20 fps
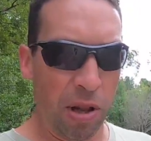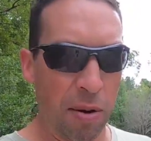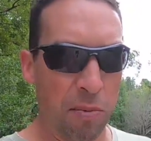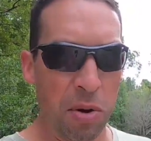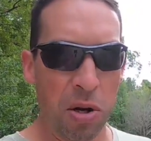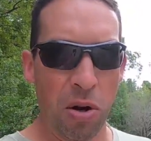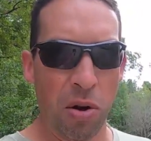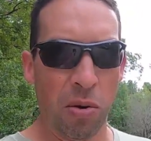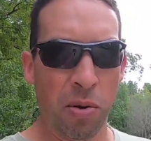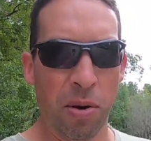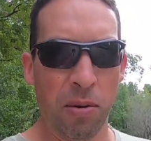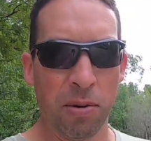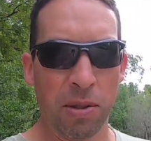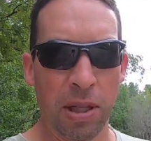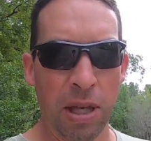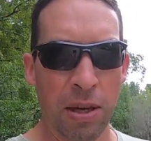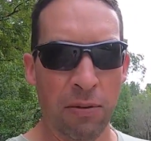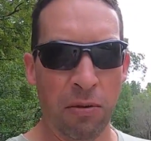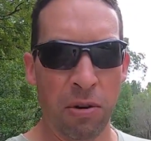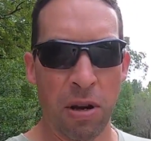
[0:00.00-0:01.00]
let me know he was
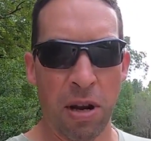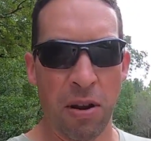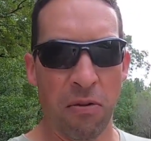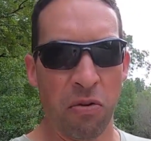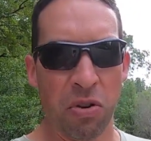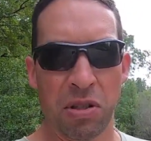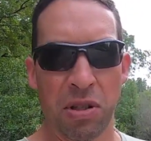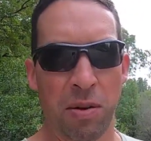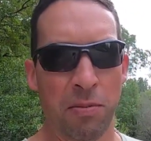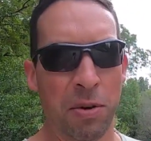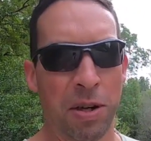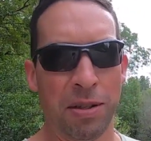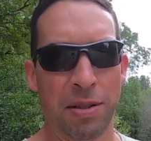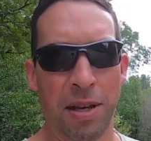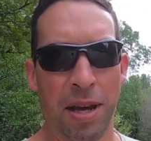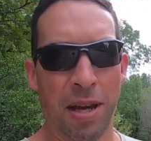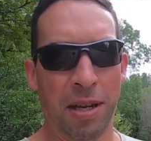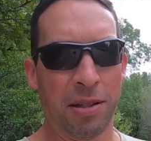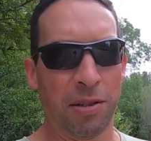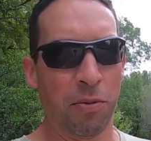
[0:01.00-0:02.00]
leaving, never sent me a
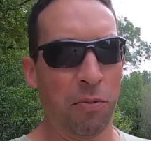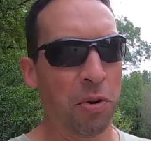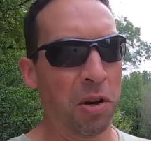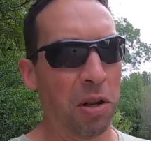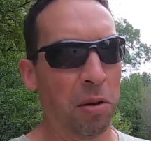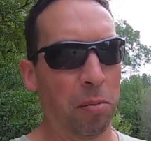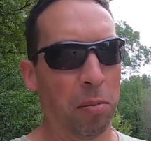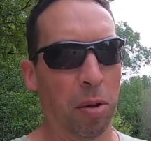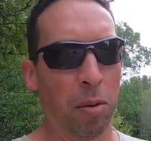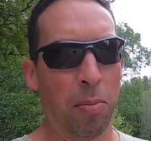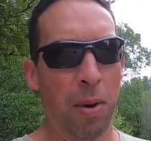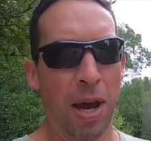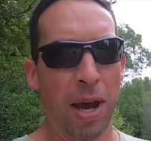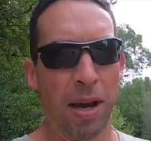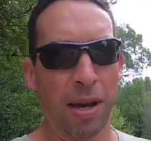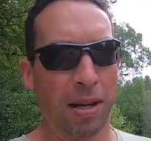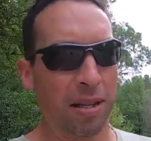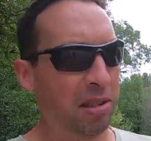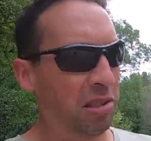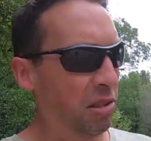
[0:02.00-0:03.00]
text of when he'd be
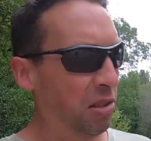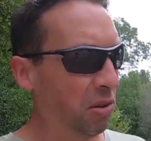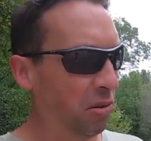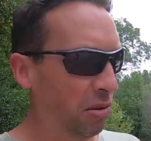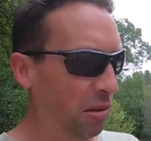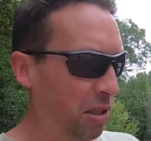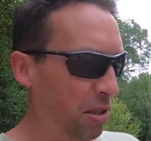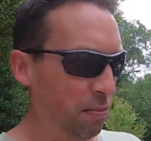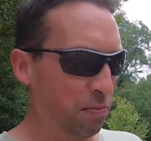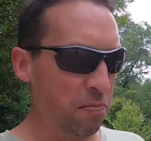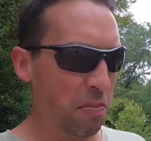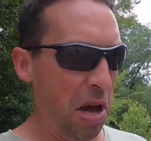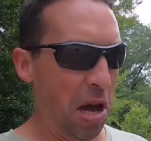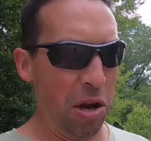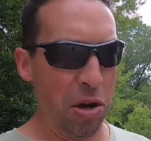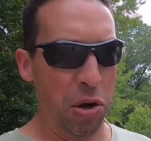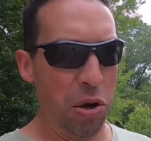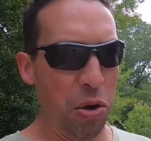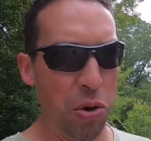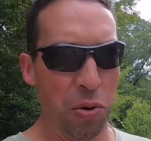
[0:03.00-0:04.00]
back. It's
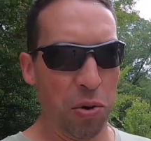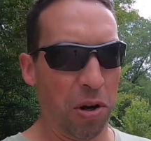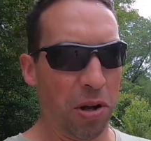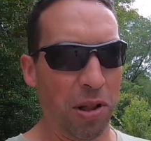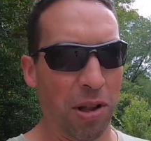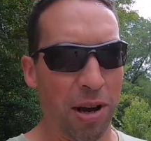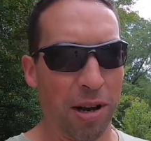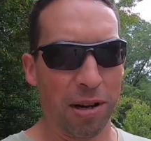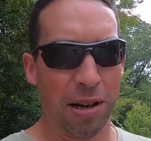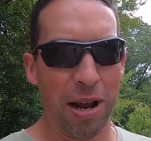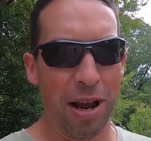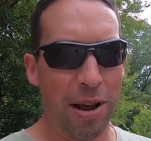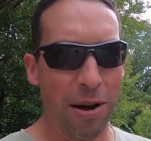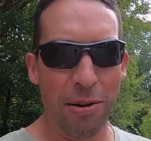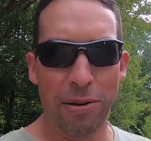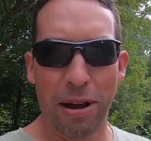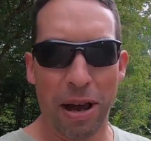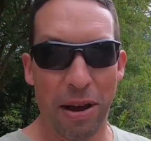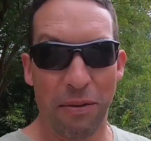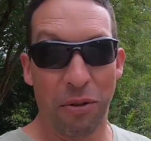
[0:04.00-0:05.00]
a noon o'clock
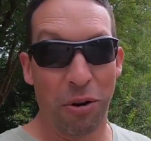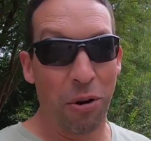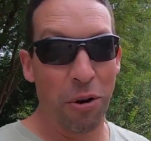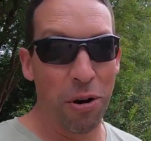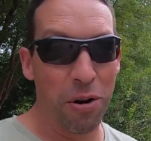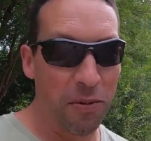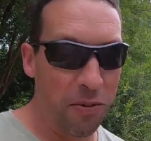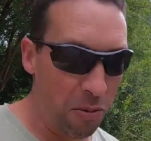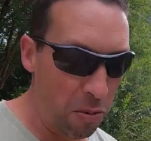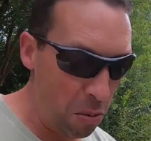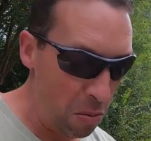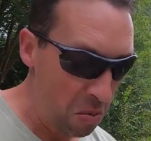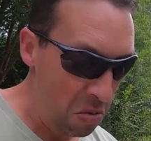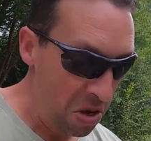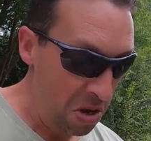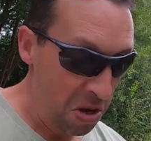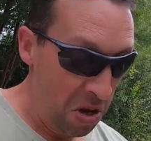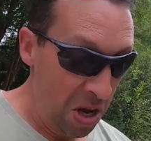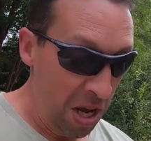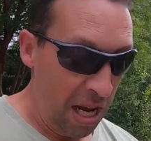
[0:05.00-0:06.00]
now. I haven't heard from him.
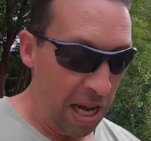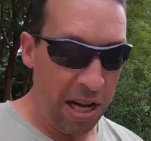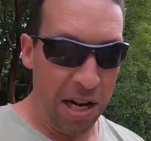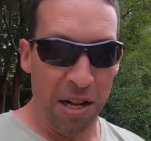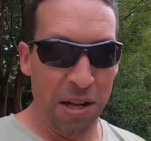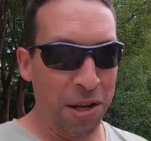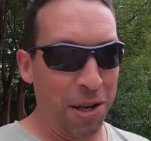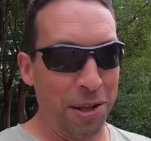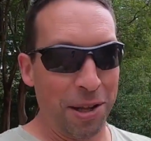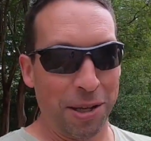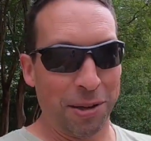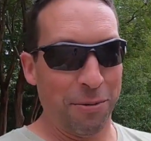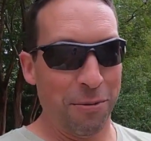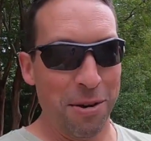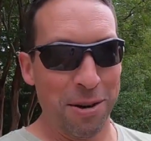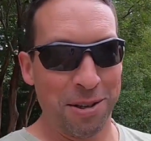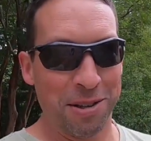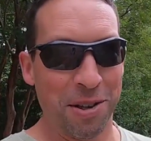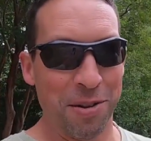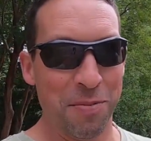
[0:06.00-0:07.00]
He didn't collect the
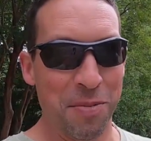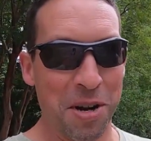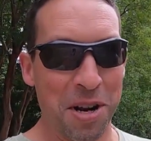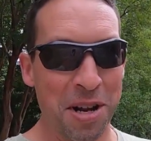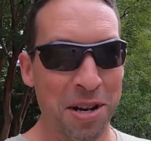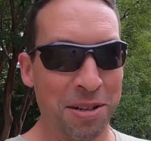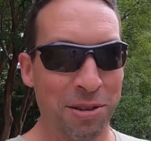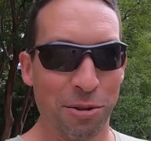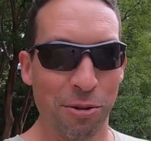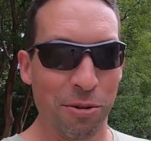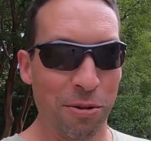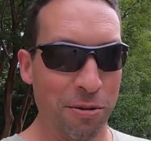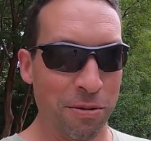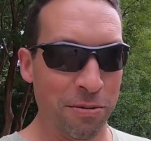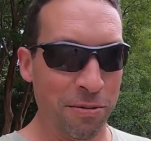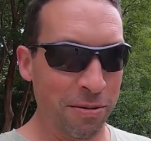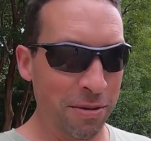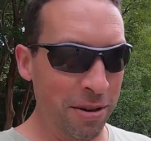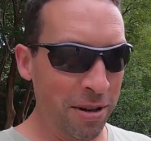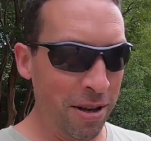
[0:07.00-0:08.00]
rest of the money,
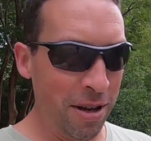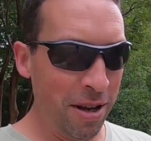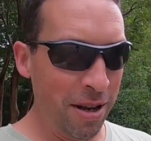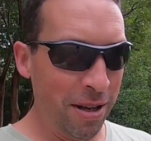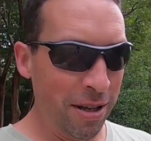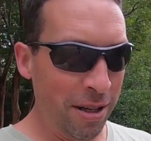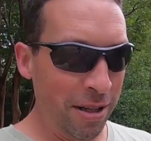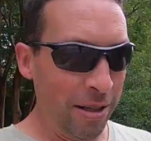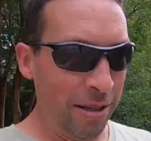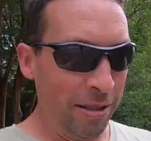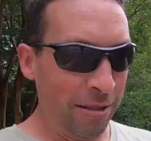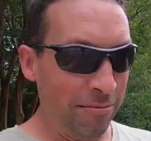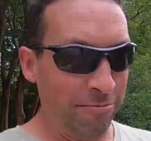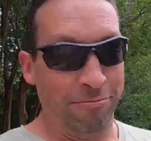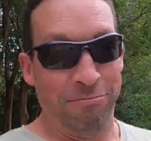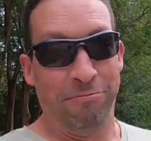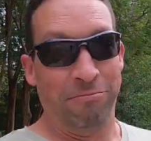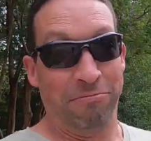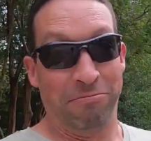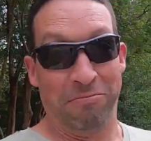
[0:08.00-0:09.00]
so
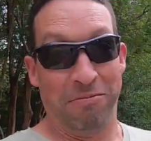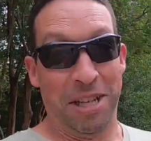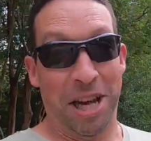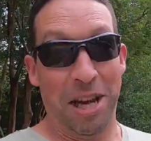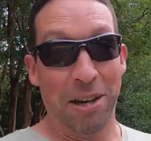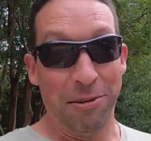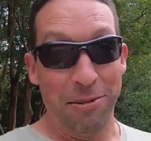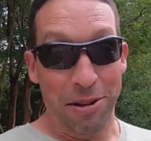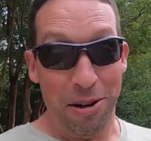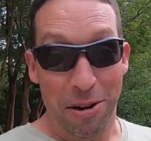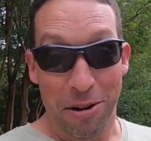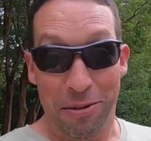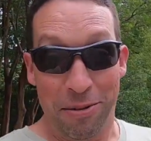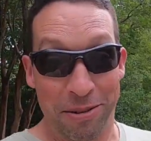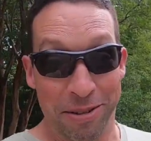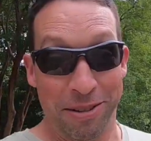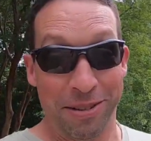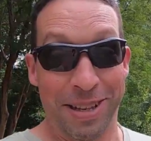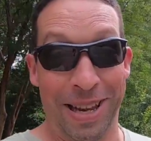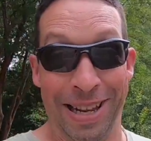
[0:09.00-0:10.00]
I don't know.
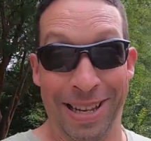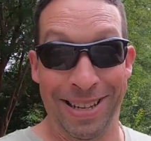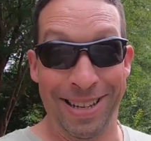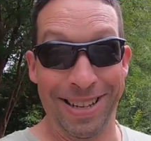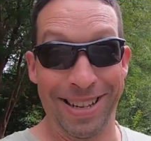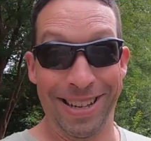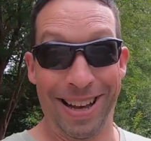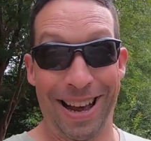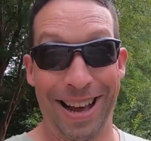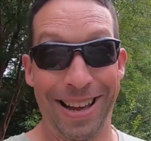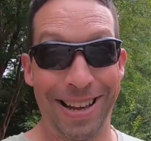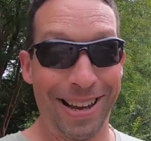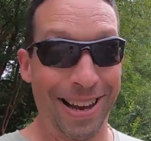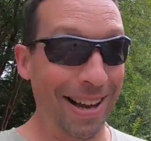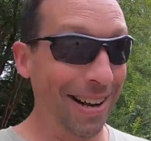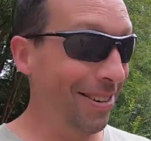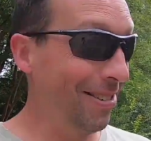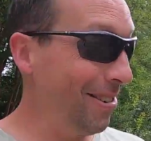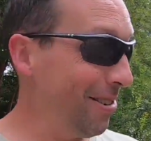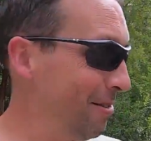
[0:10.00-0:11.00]

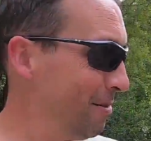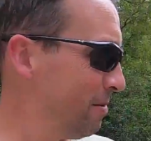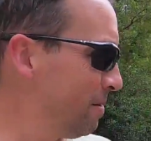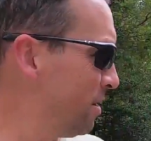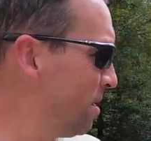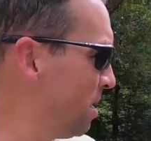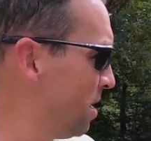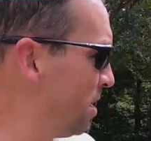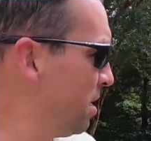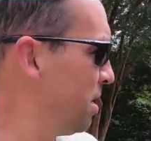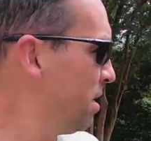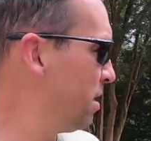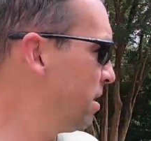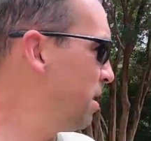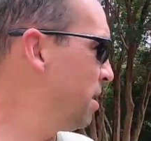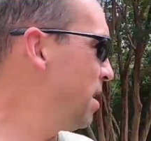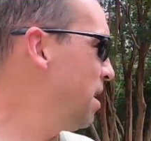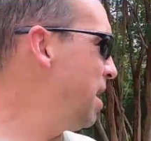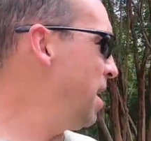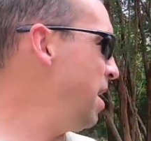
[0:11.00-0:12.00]
I don't know.
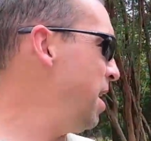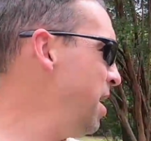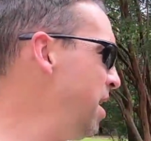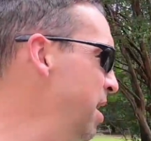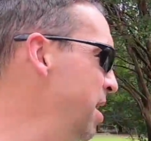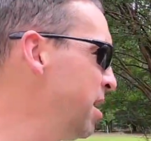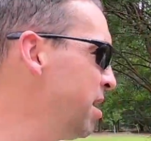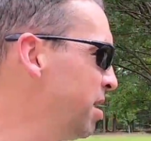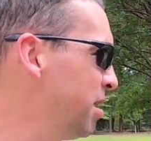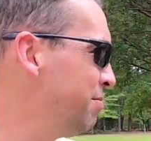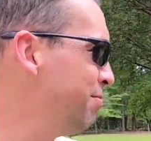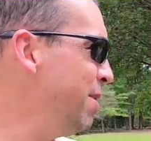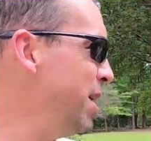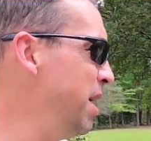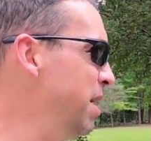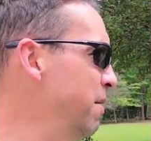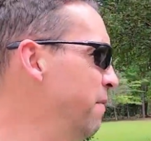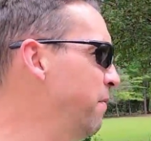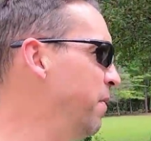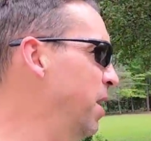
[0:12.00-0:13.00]
Hey,
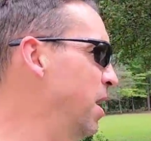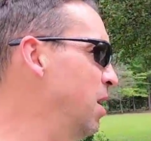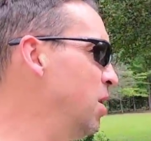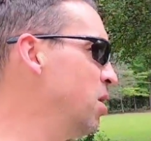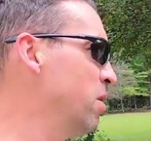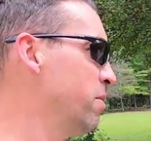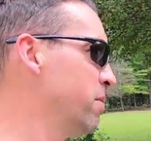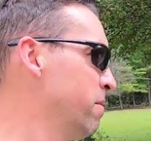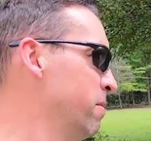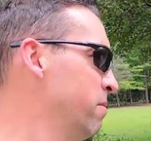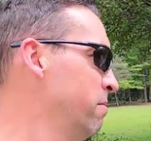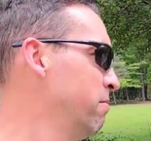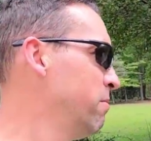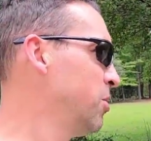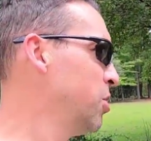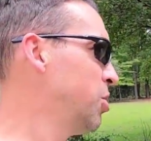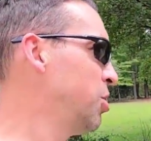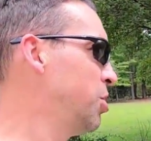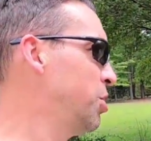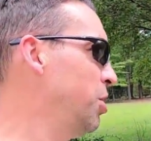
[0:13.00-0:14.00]
making a video.
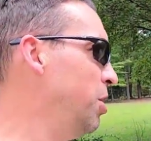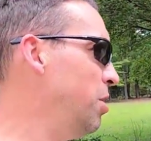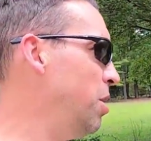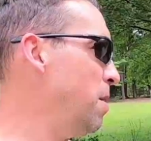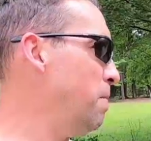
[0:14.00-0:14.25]
Shut